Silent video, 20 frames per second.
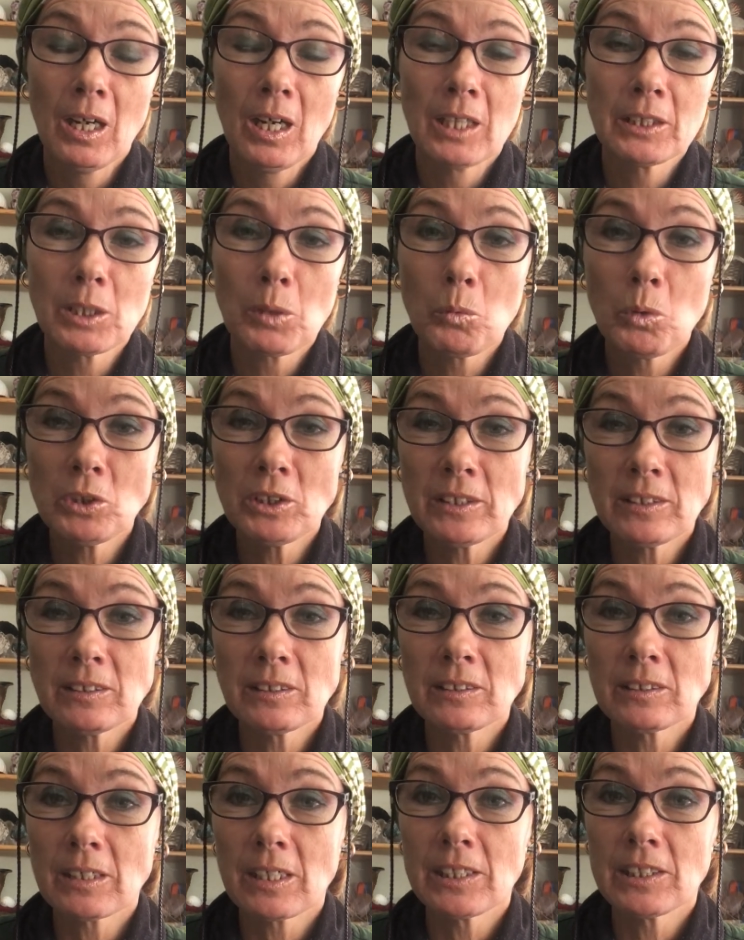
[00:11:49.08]
And I wanted
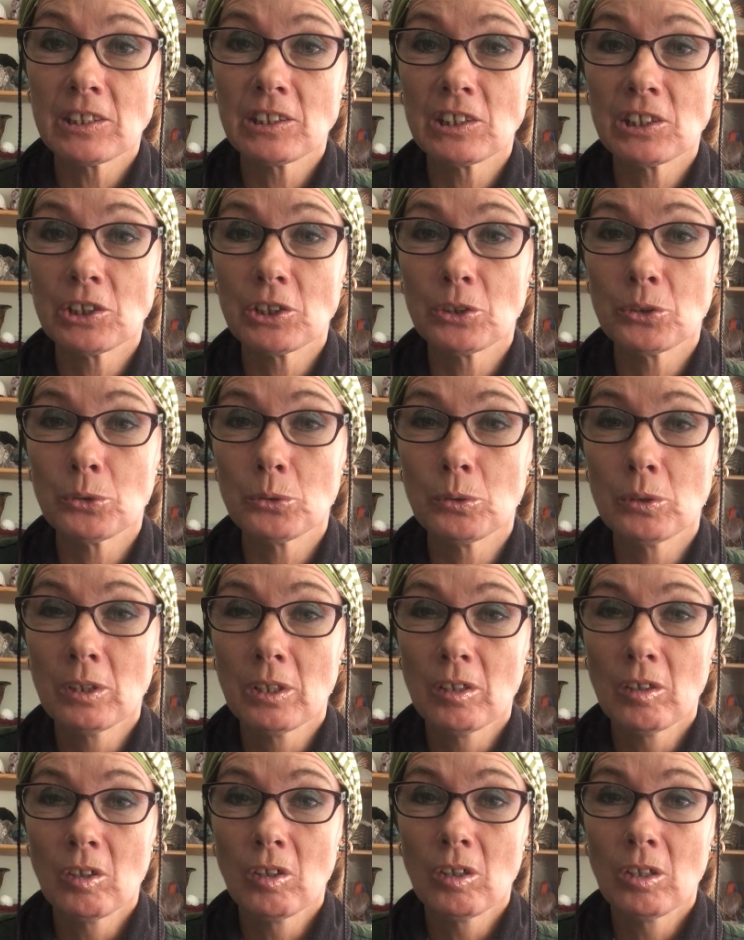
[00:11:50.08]
to say to you,
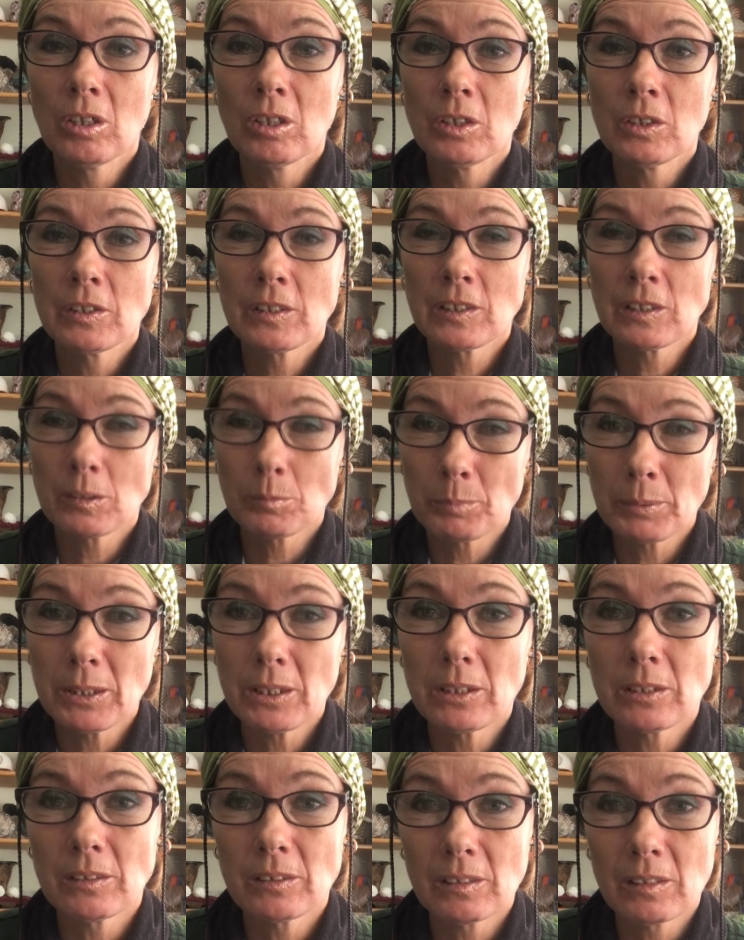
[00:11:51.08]

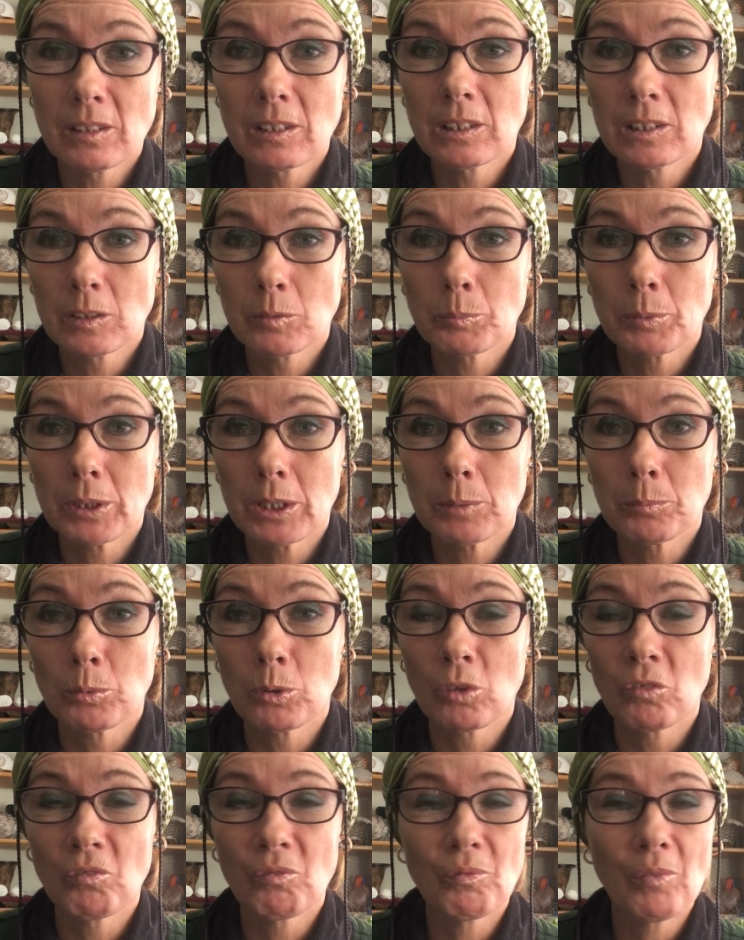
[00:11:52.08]
speak to these
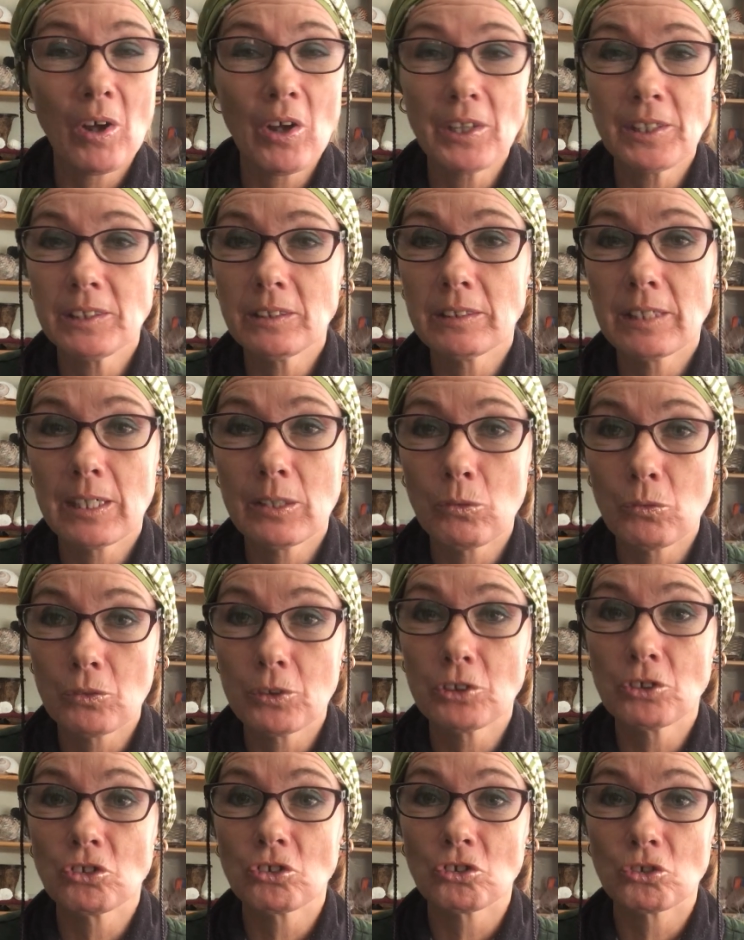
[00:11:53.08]
people, find out
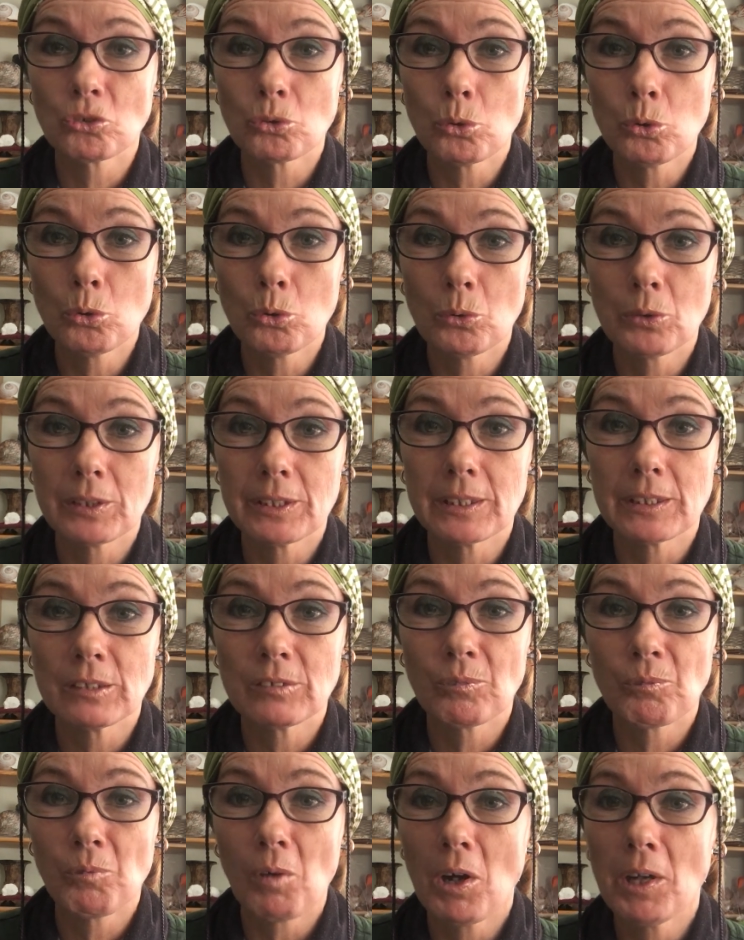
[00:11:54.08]
the
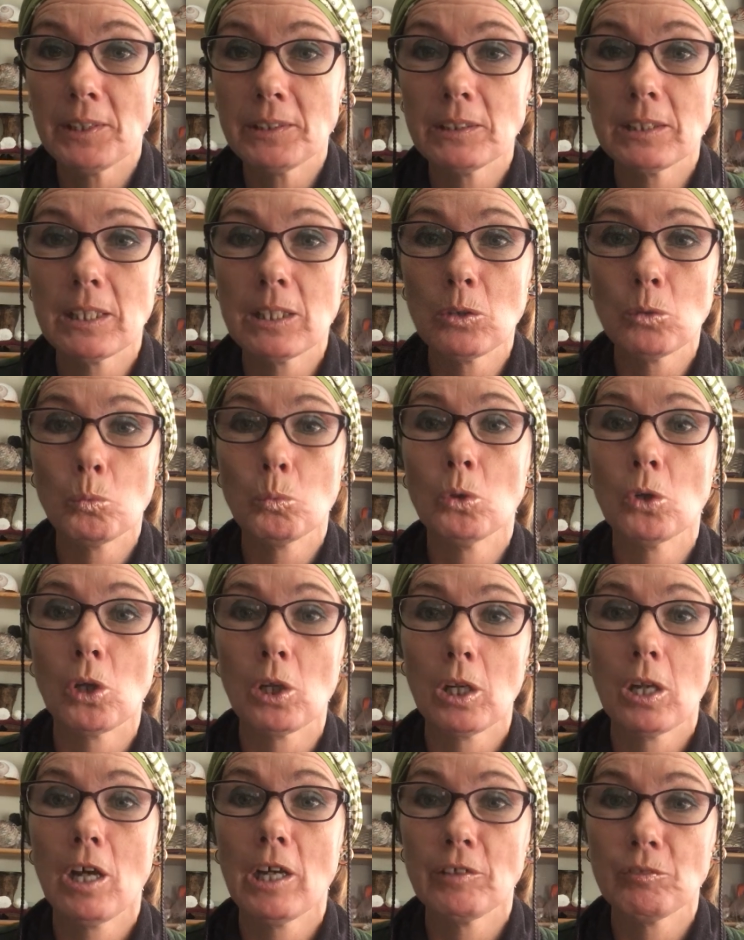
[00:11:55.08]
stories, find out what
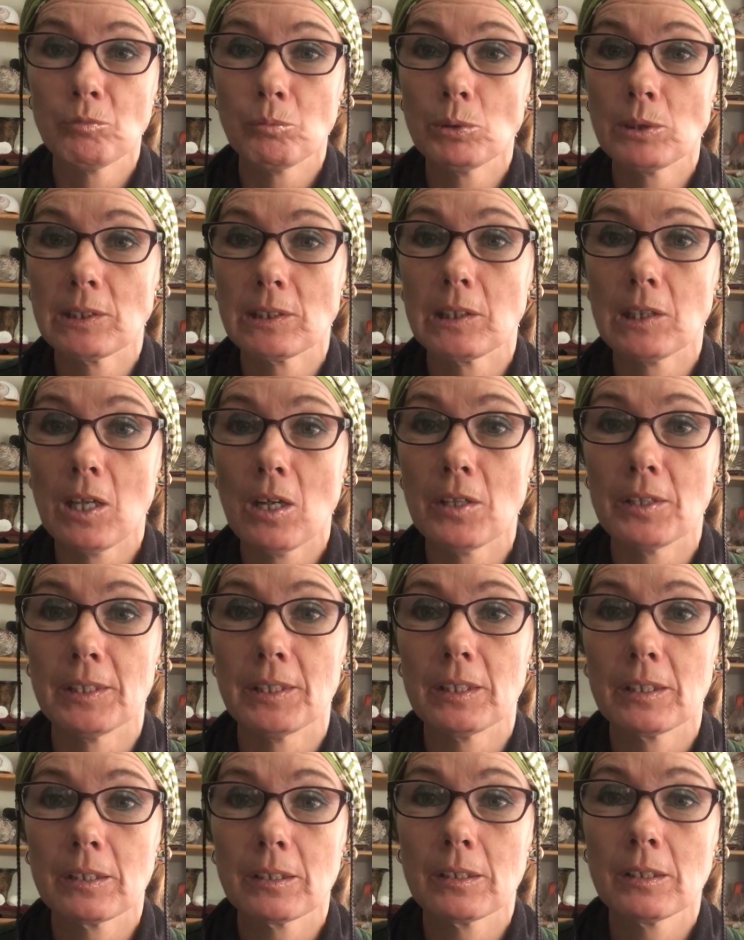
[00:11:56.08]
life was
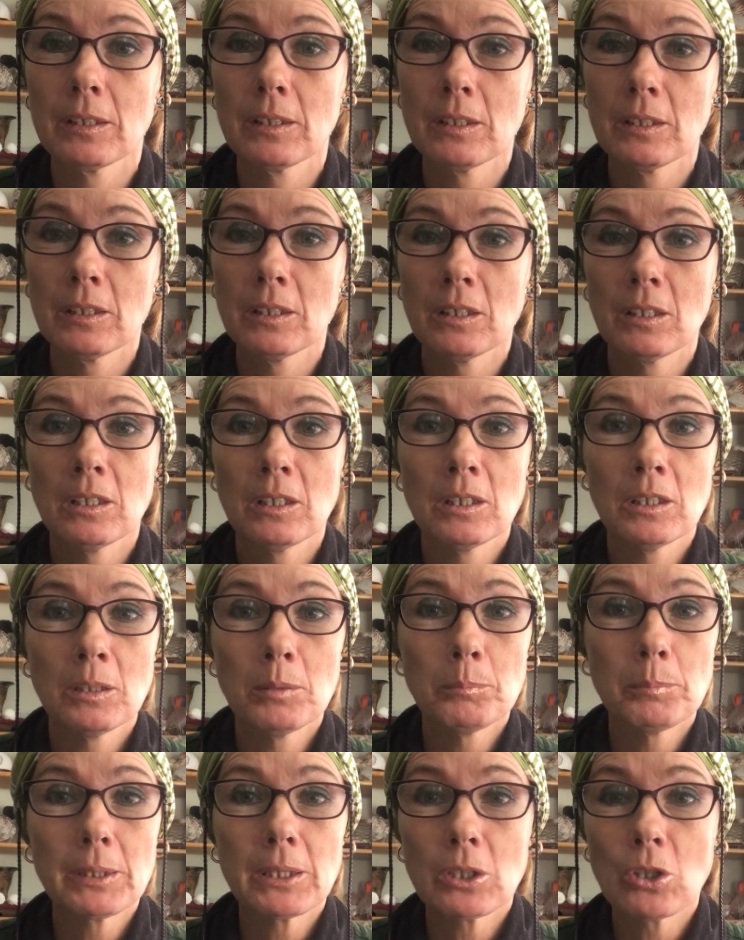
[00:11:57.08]
like,
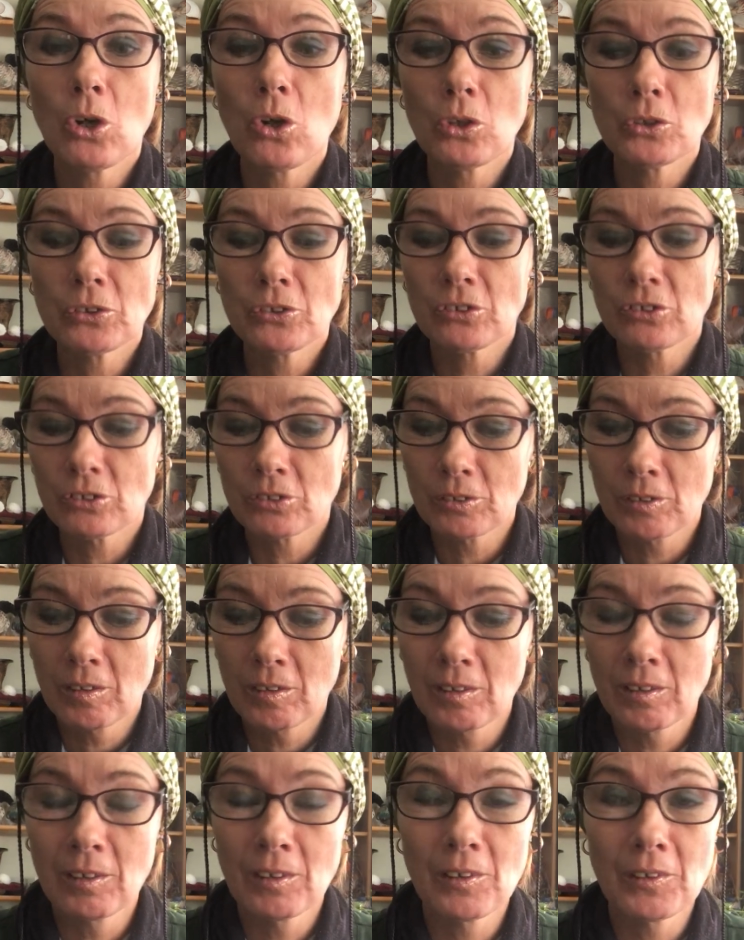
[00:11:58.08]
because
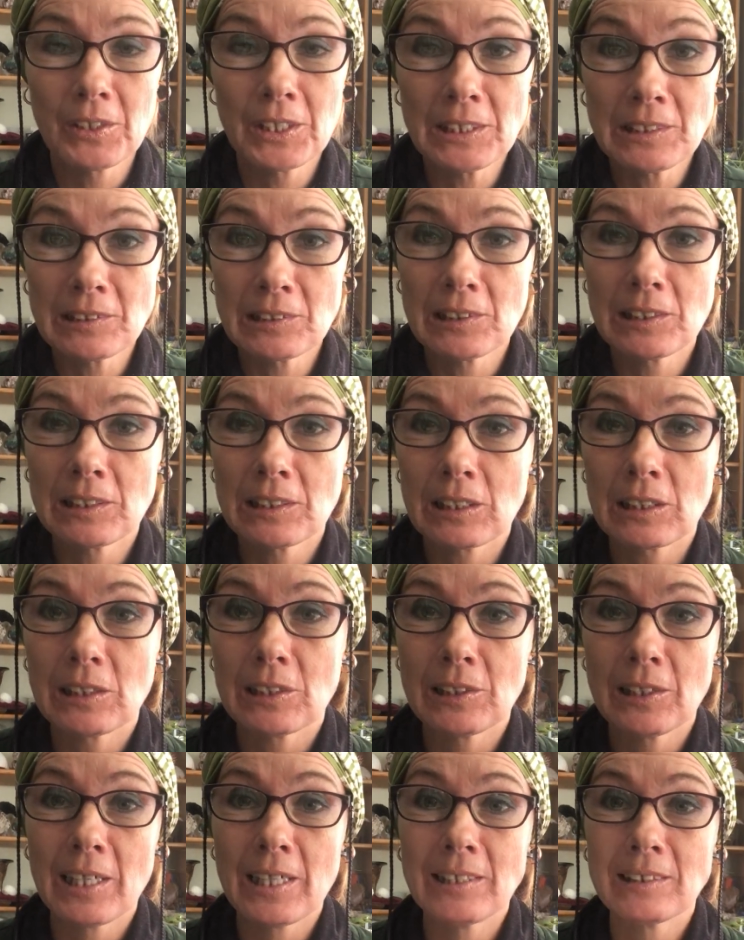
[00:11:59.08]
this
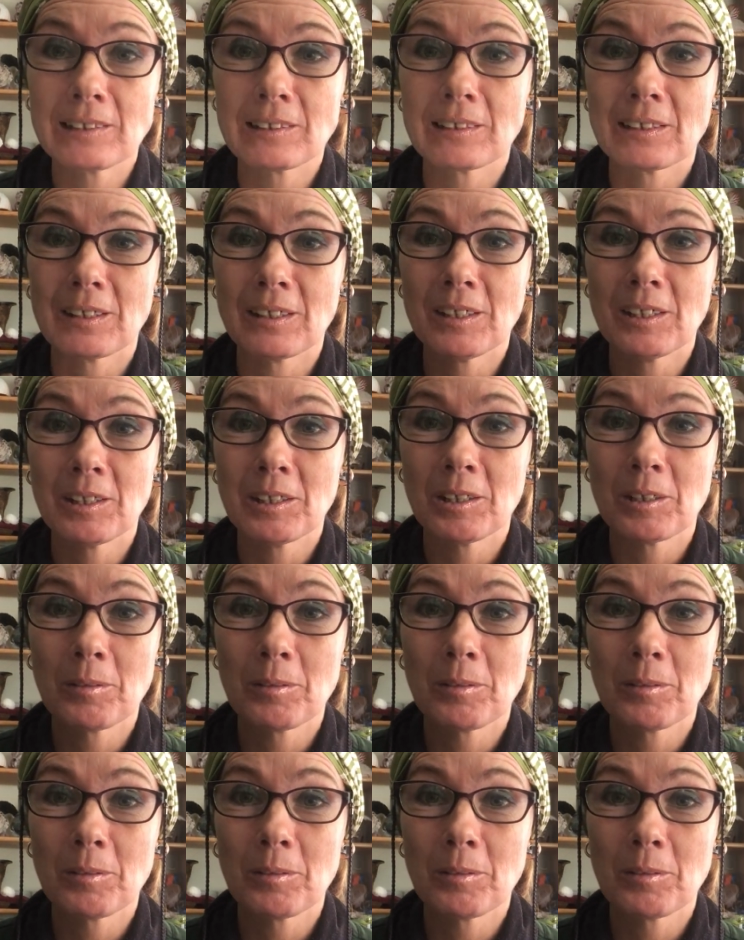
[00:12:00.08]
little letter